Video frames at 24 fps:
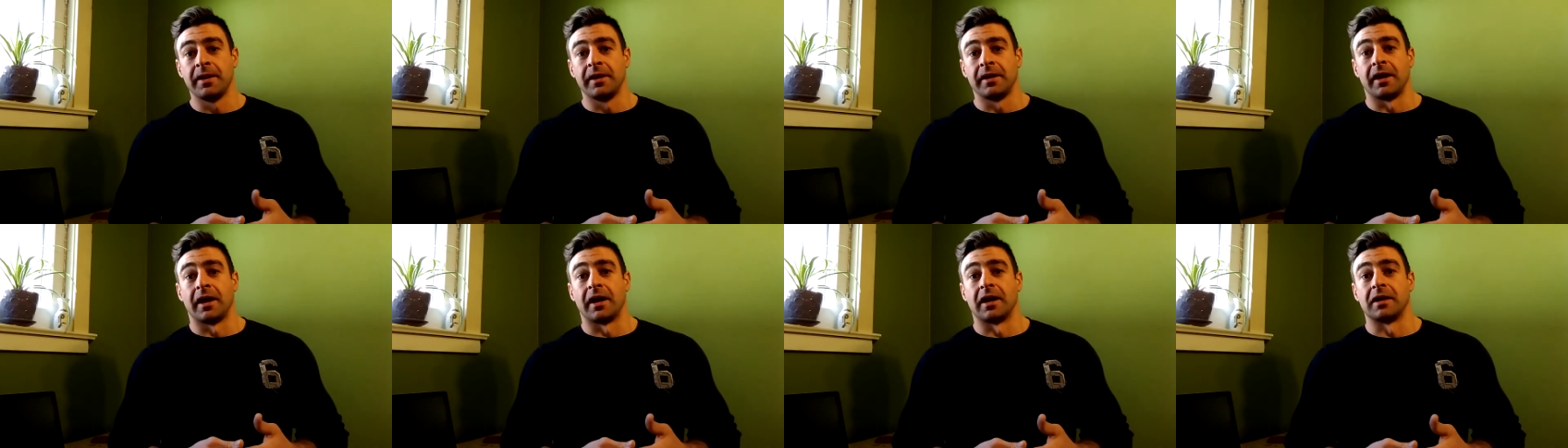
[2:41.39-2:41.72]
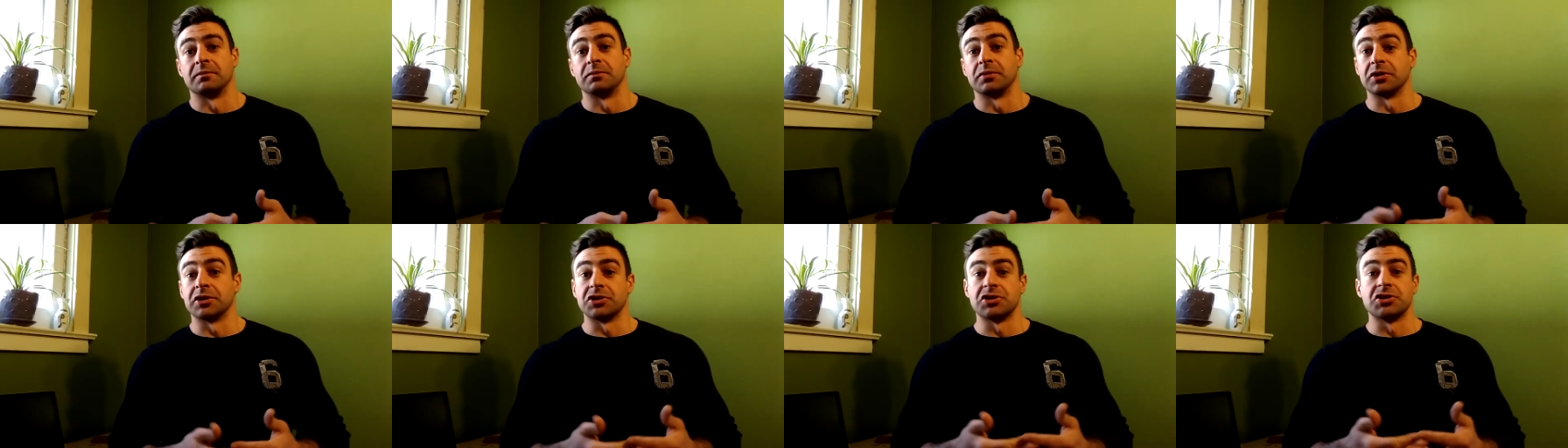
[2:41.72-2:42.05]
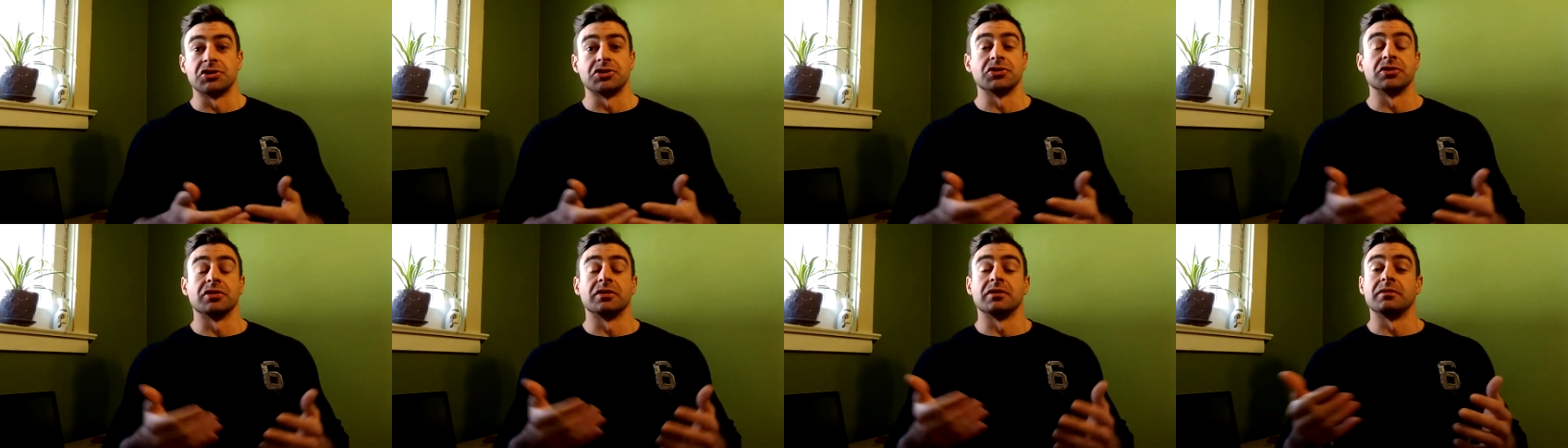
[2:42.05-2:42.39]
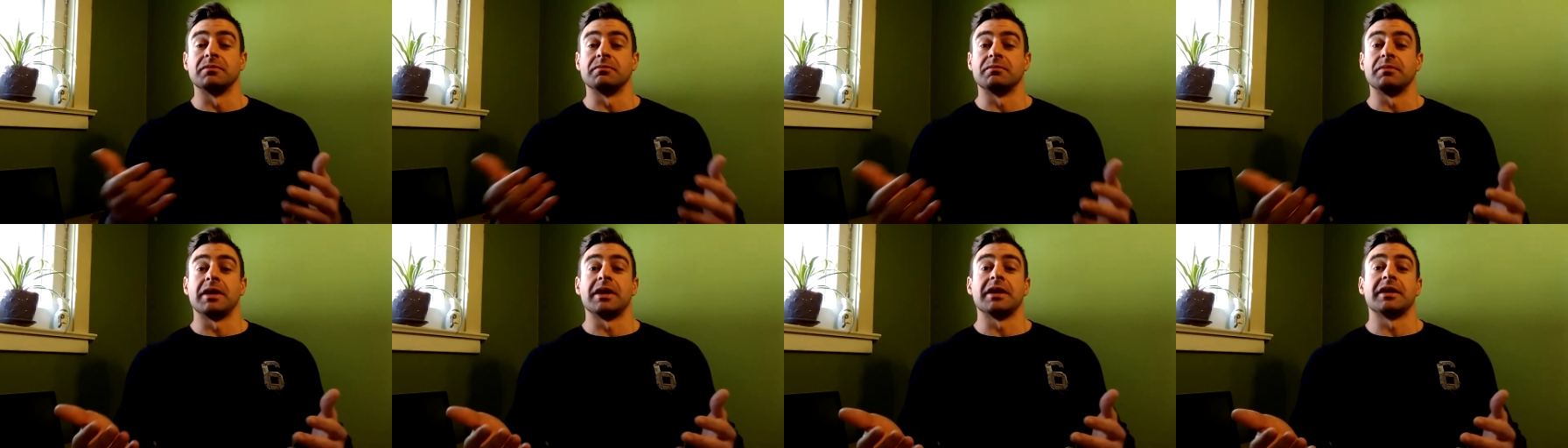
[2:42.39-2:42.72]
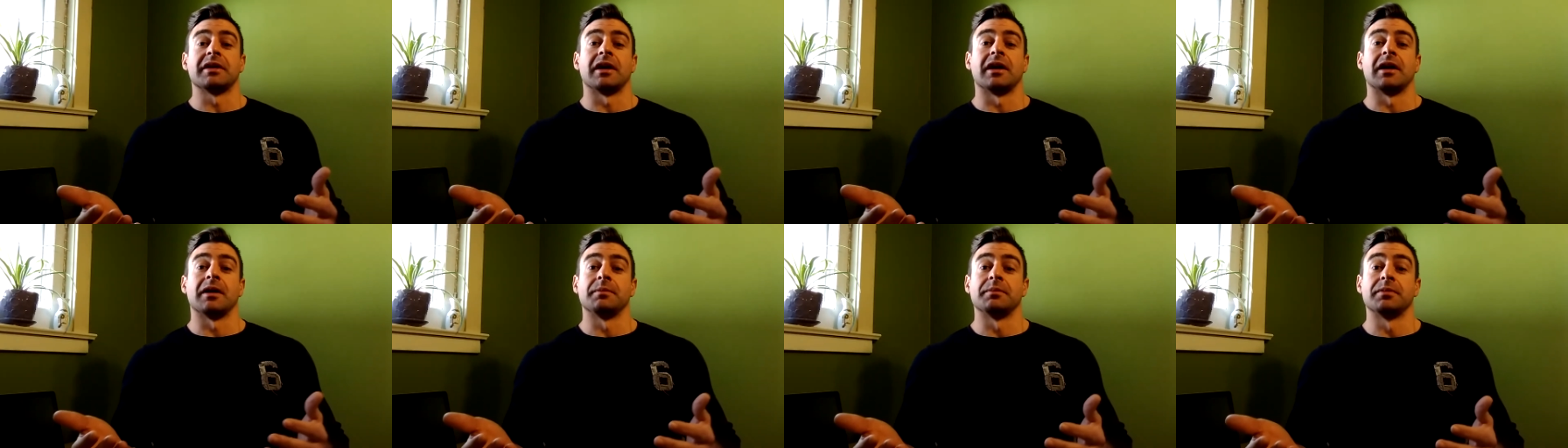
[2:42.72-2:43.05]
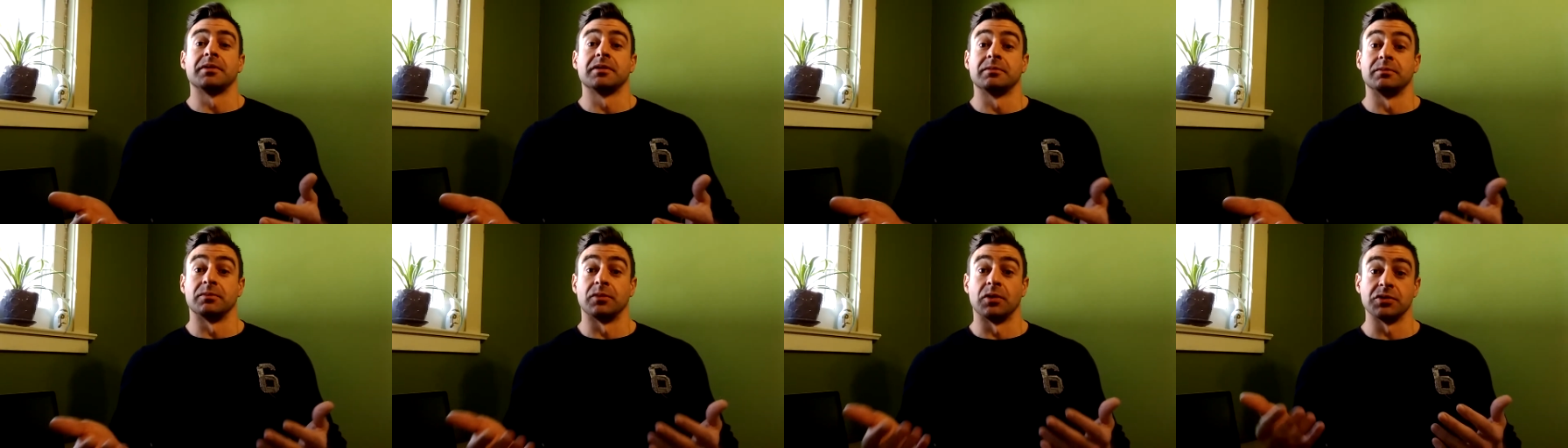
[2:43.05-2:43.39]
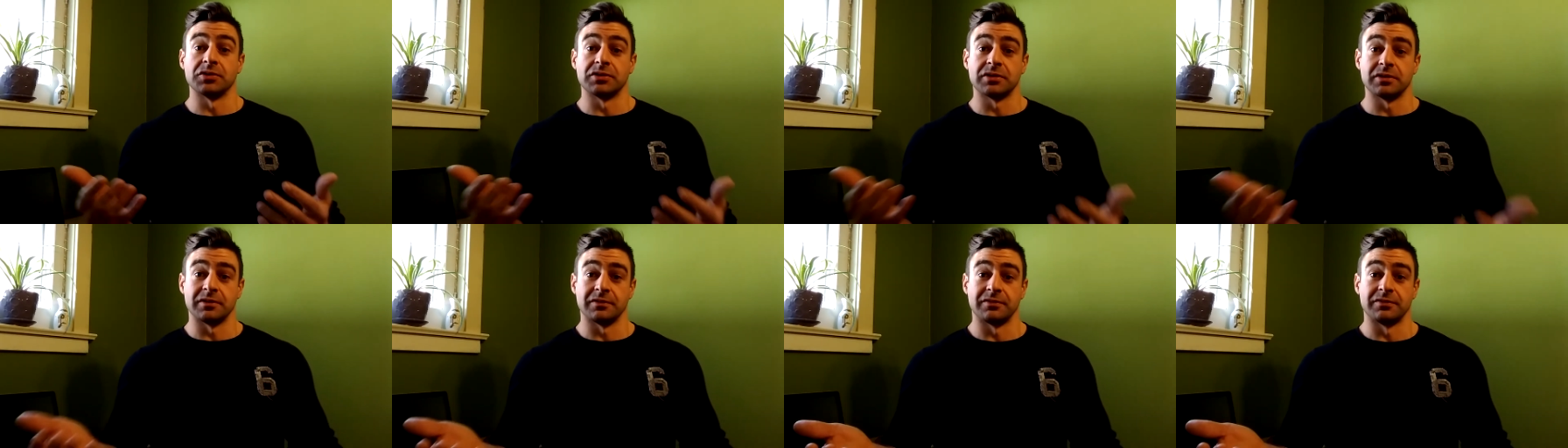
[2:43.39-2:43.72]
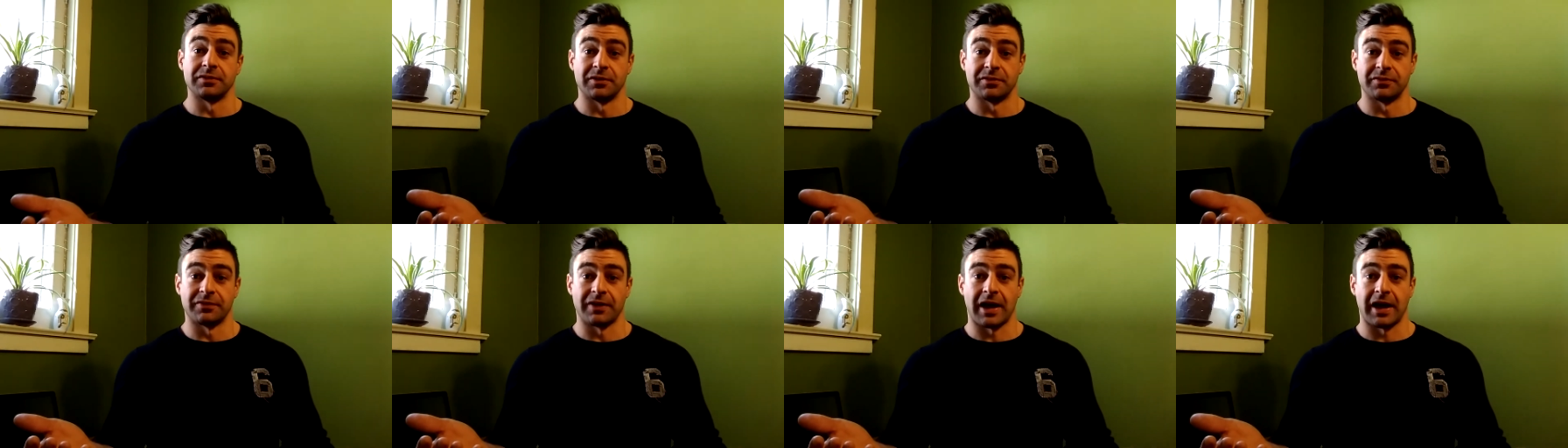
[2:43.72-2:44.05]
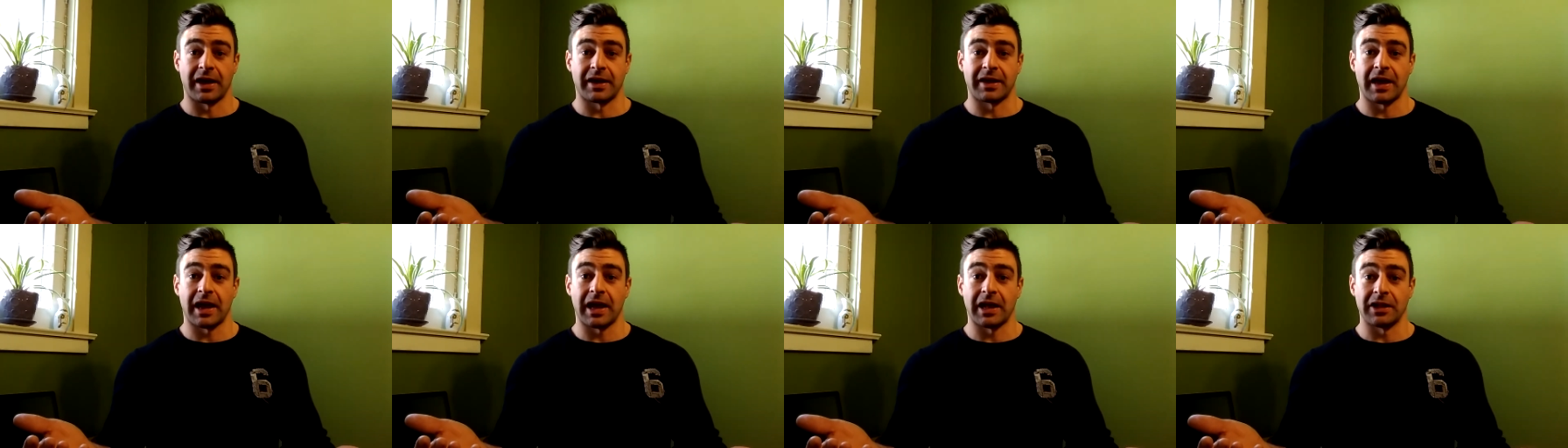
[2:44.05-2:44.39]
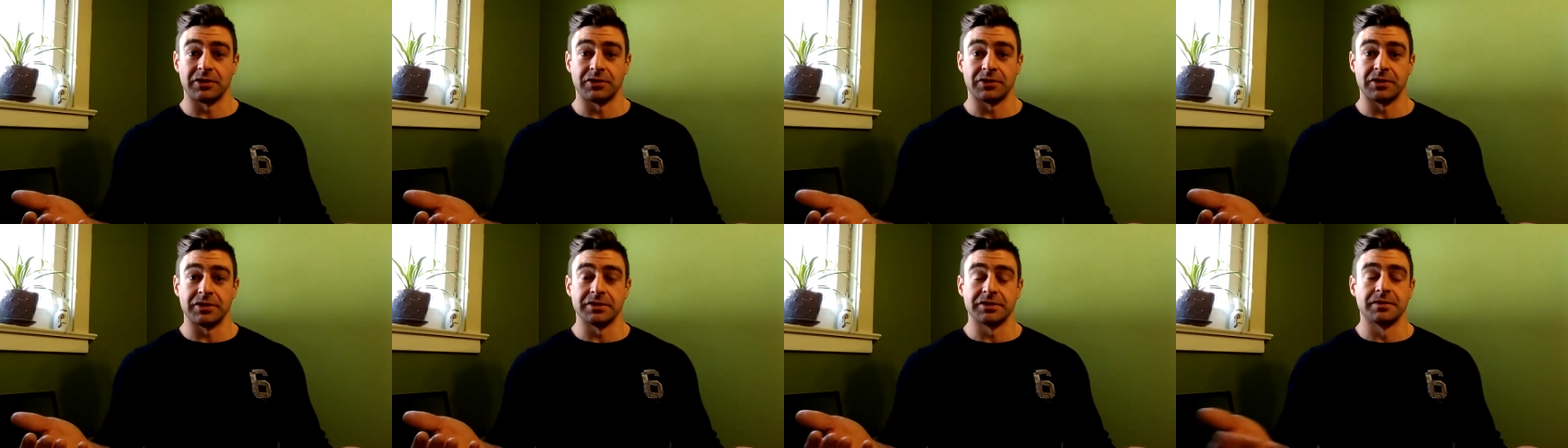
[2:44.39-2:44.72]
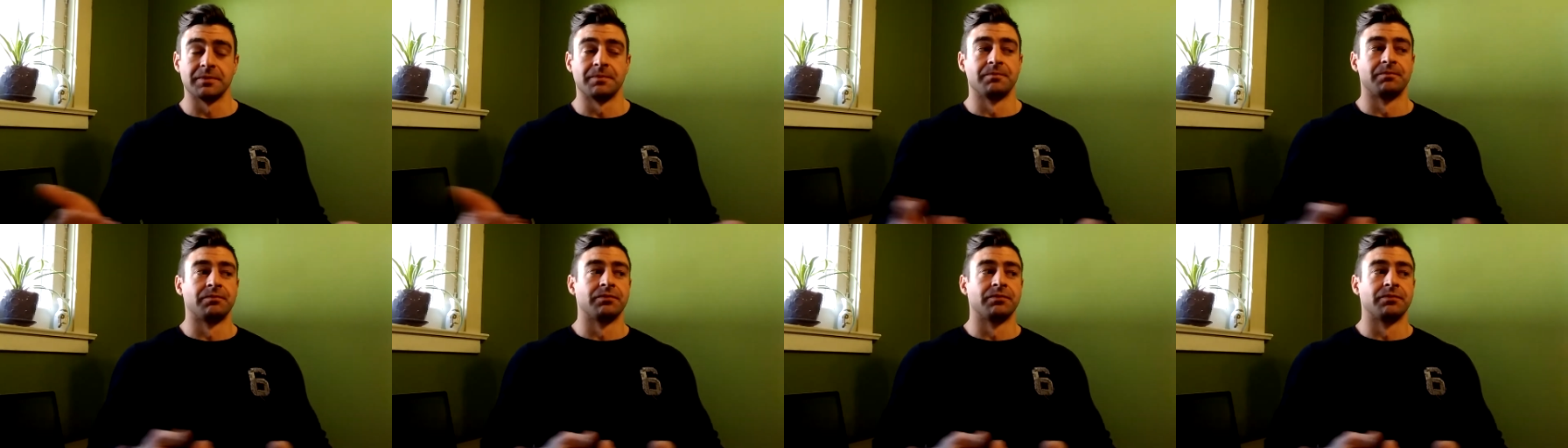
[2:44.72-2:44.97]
um, but it shouldn't make up most of your fat calories.